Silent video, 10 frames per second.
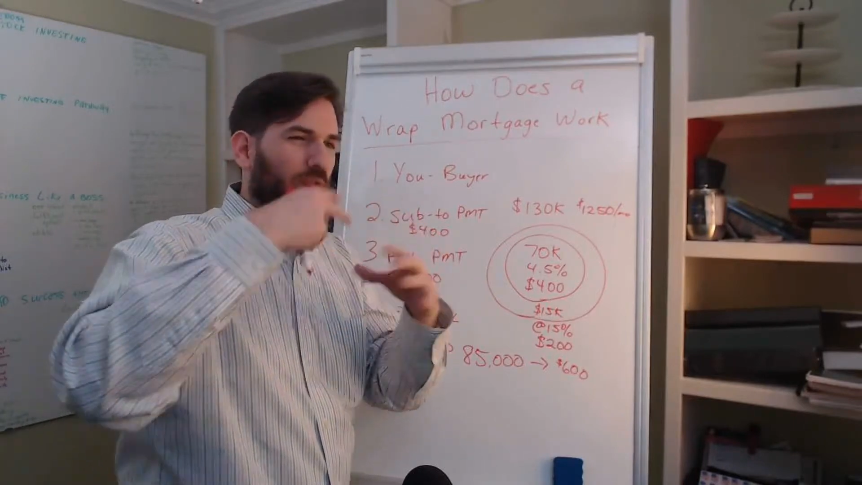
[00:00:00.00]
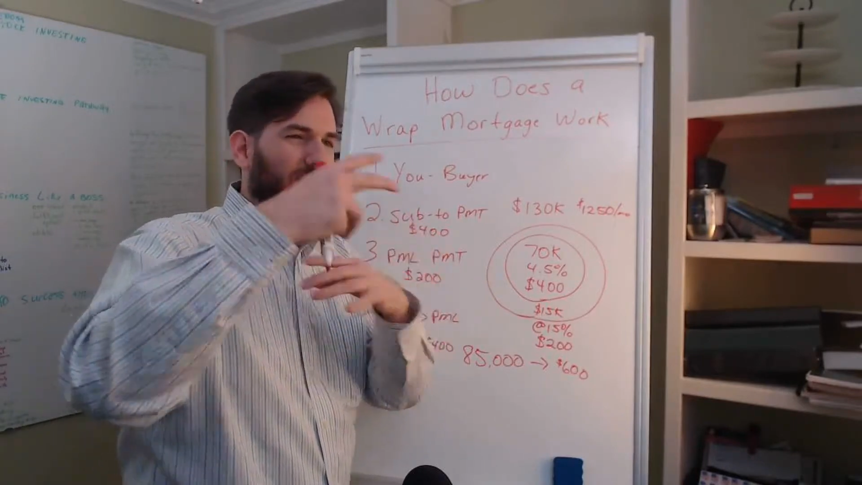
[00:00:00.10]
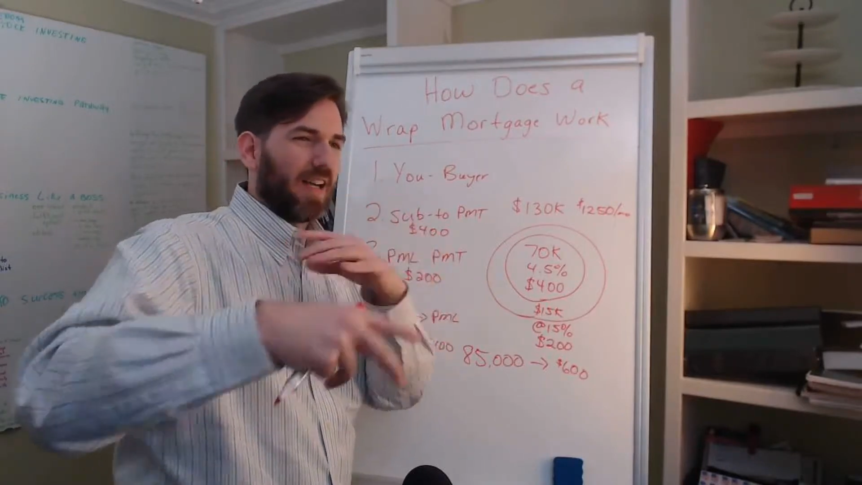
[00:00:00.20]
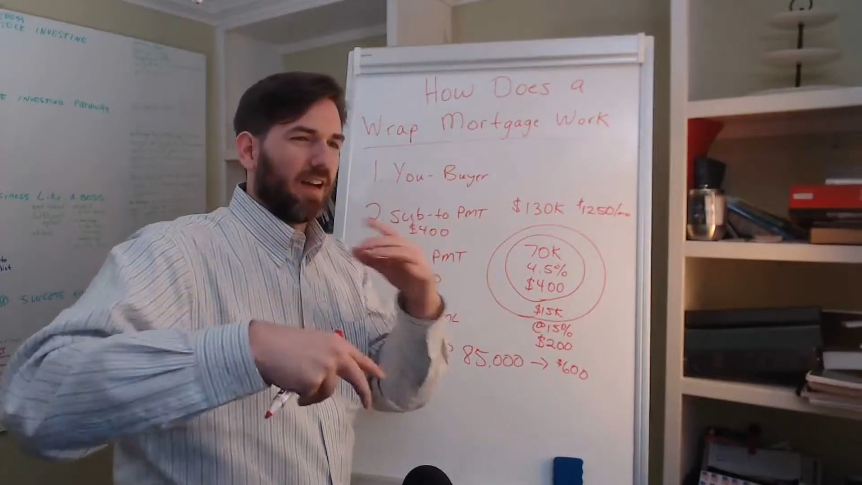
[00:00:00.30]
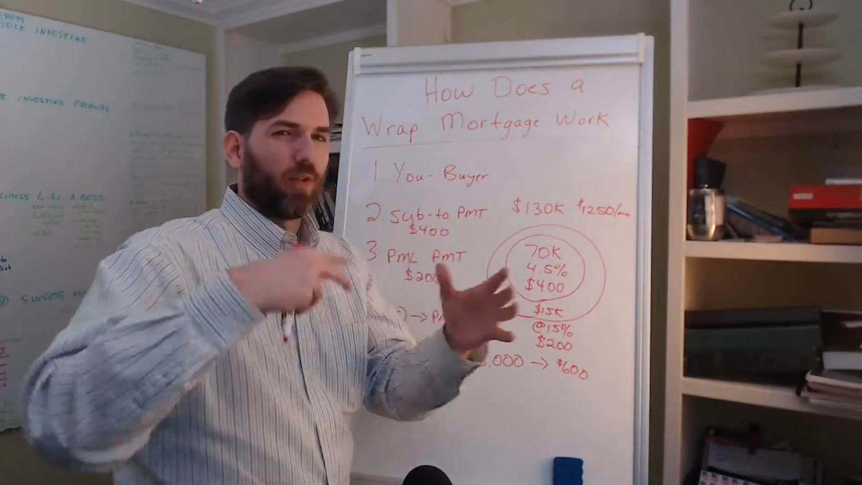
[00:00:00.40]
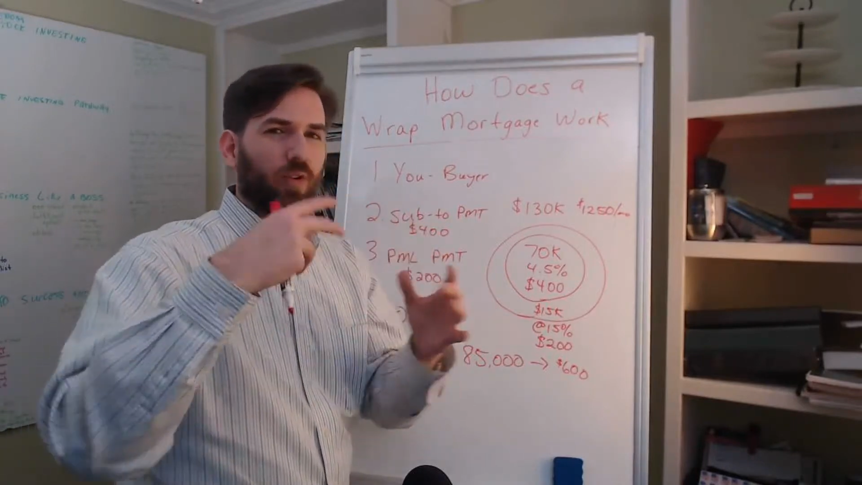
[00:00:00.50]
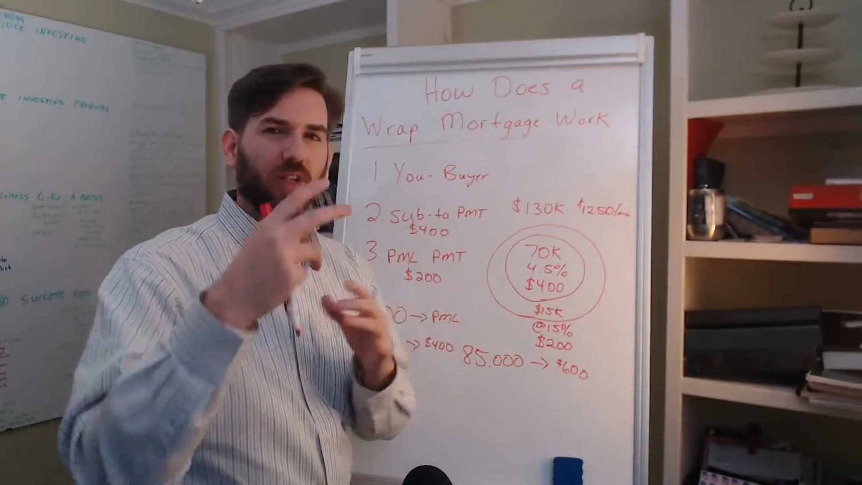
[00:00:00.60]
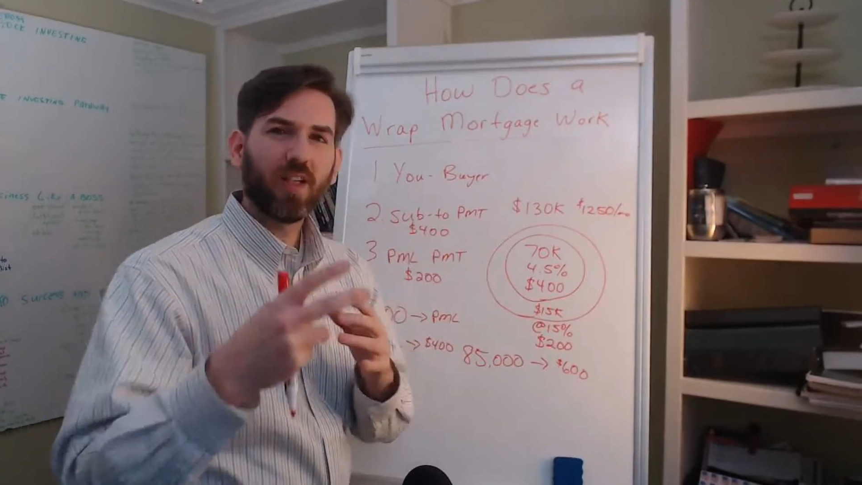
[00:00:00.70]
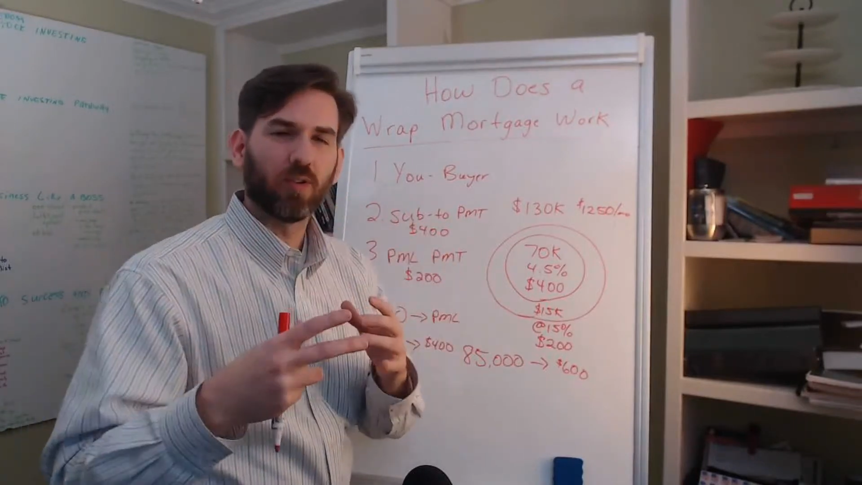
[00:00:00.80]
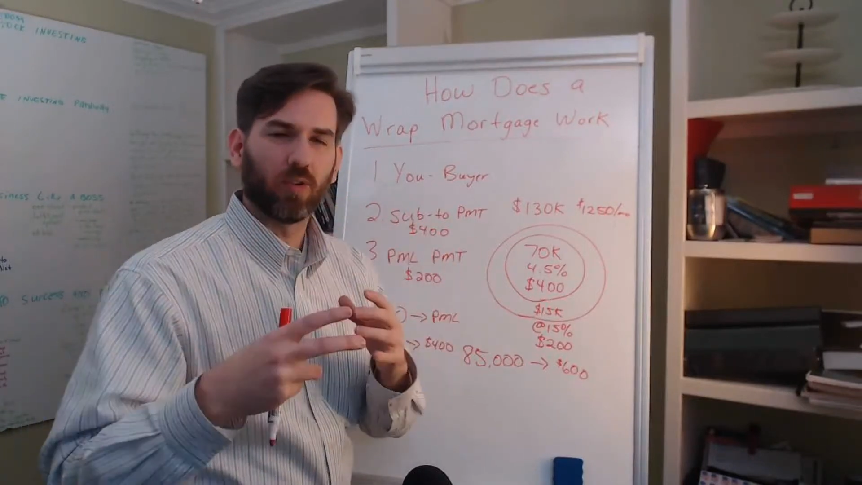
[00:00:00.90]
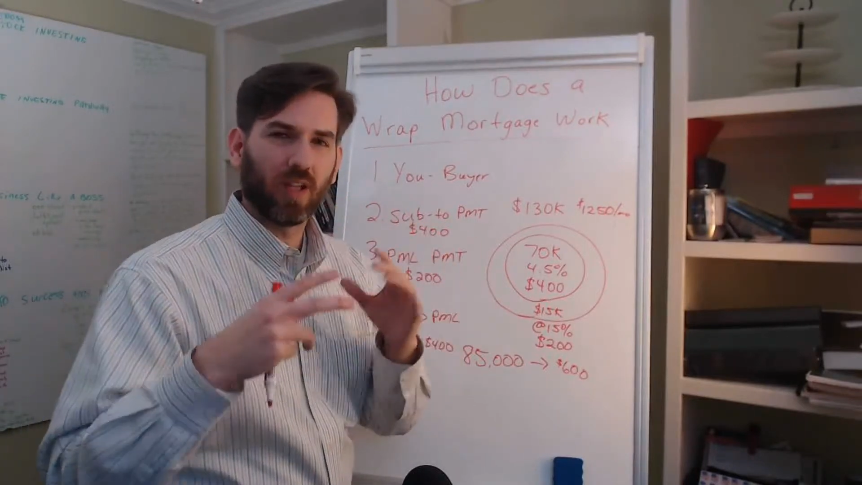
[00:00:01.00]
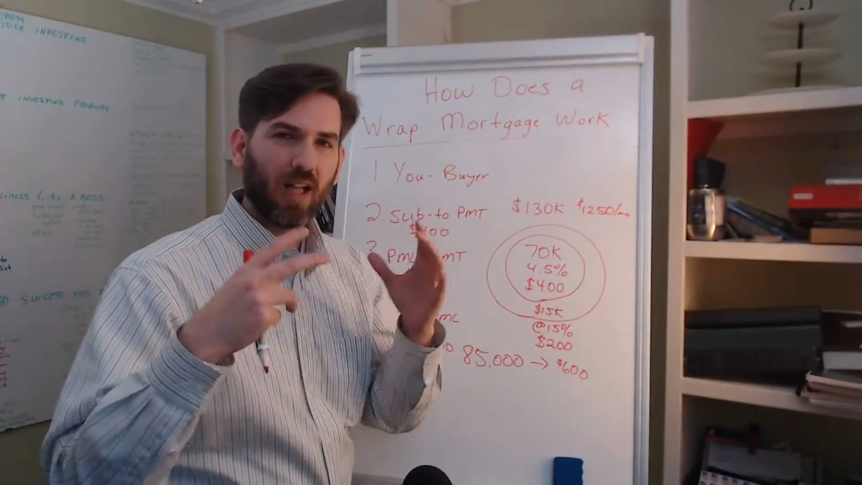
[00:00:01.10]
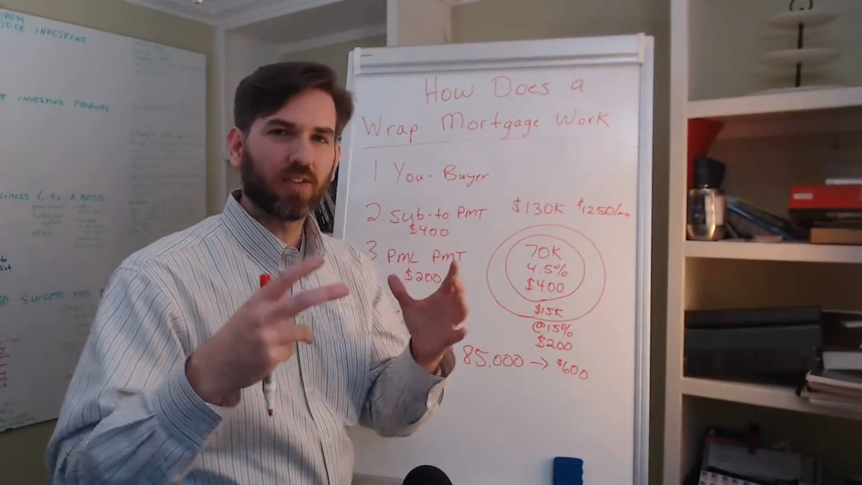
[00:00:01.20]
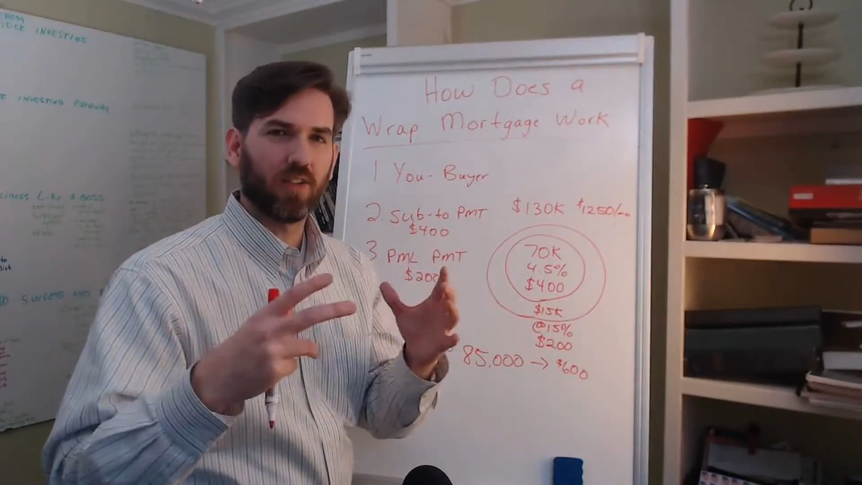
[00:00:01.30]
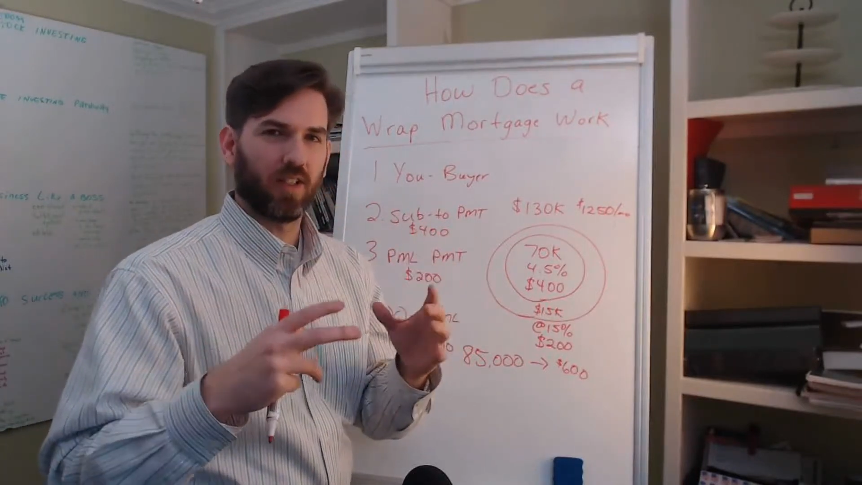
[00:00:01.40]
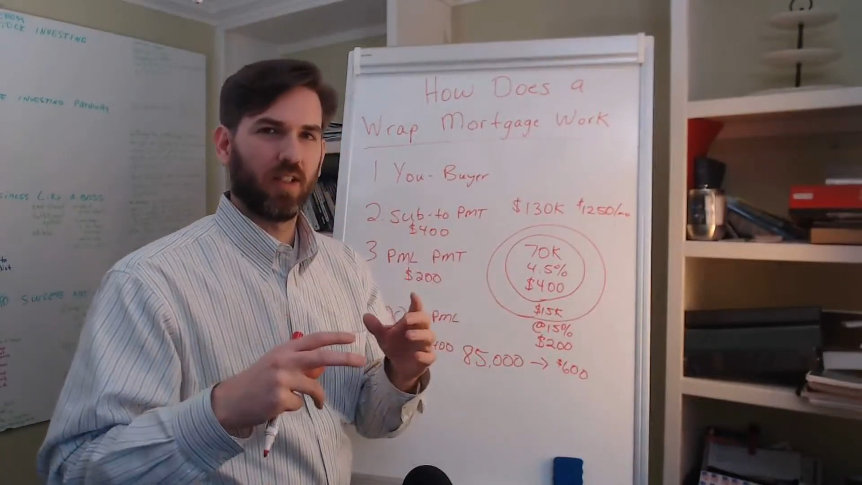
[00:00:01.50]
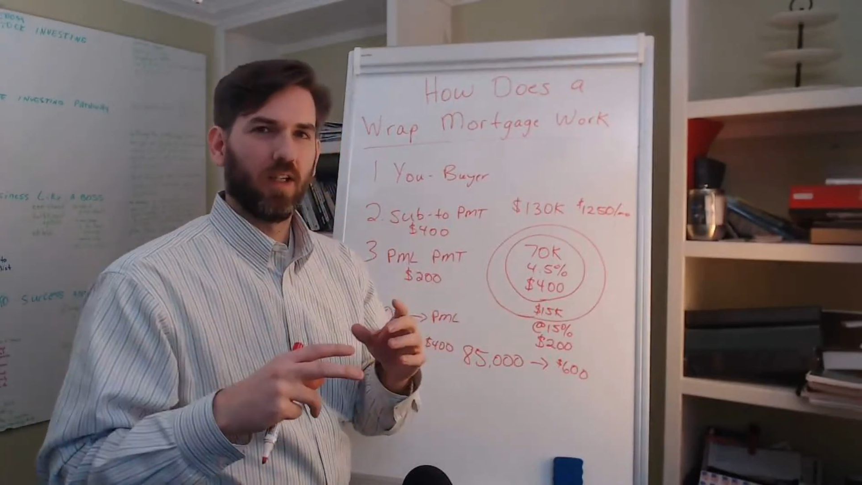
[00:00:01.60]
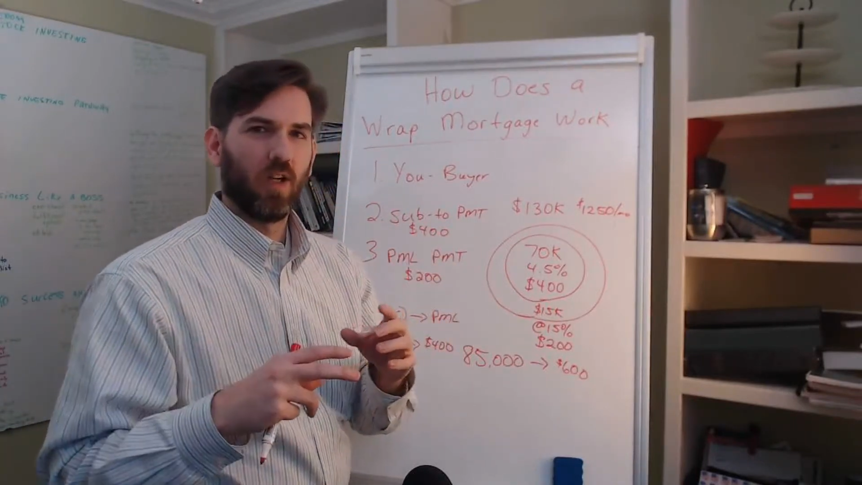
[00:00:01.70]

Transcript: find another deal constantly.